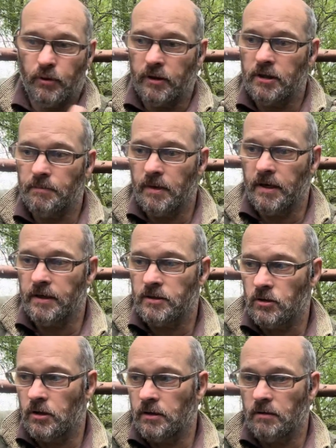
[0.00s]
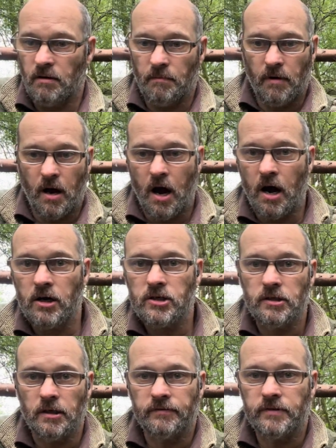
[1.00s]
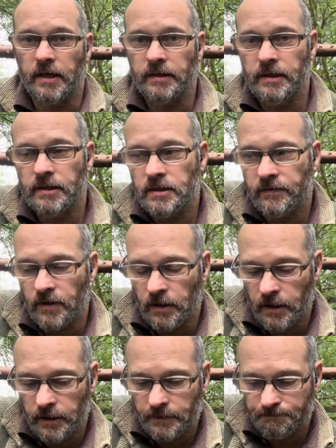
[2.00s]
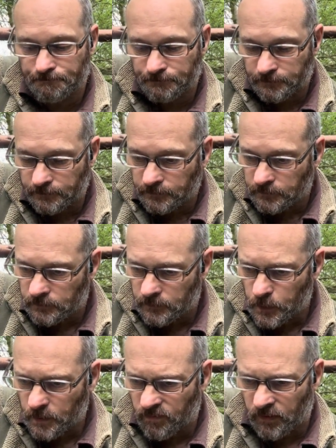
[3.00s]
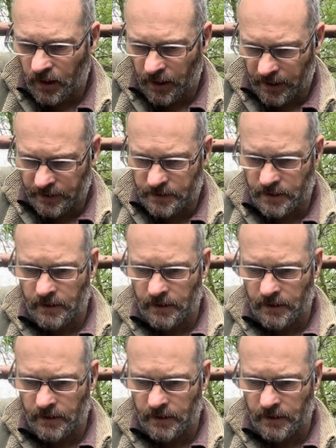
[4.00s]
into my sort of arsenal of techniques, if you like. And